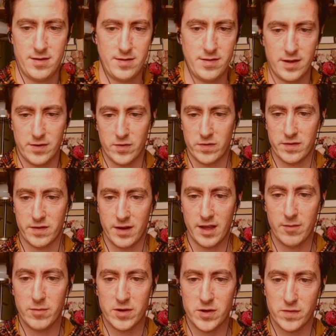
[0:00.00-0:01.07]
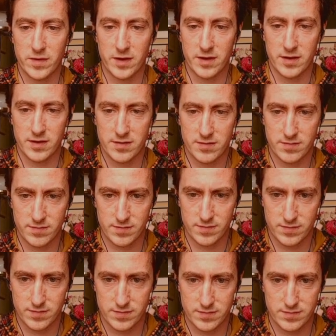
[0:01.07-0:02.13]
It's just an image of a
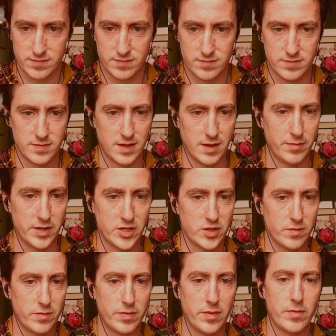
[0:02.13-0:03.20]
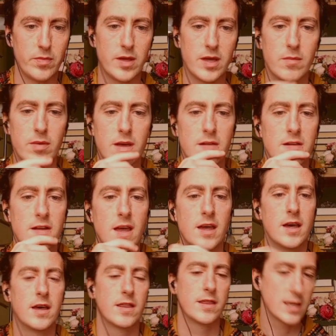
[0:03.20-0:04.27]
bishop being pinned.
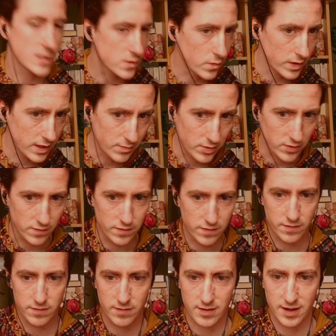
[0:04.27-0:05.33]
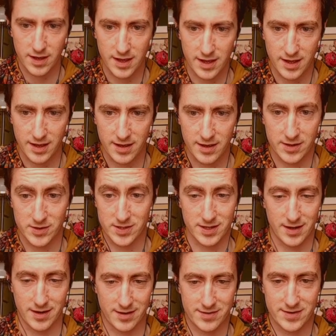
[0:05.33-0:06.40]
This queen move.
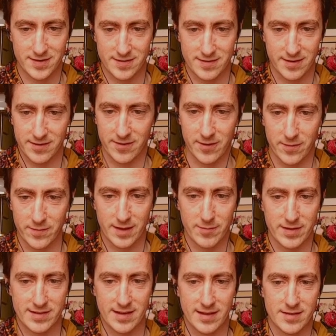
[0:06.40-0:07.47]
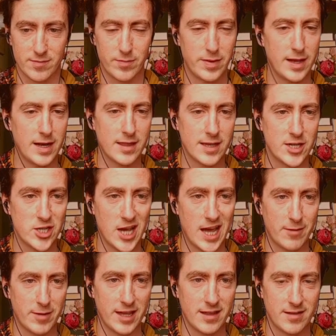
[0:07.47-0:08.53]
Jeez, I don't know if that makes sense. Pinathy
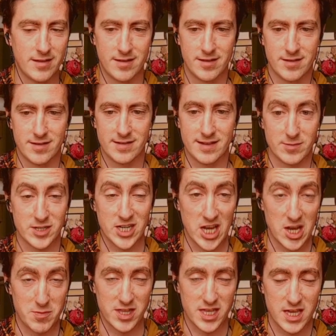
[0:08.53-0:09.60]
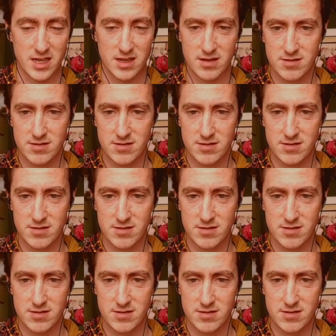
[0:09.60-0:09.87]
Chalamet. His name is Timothy.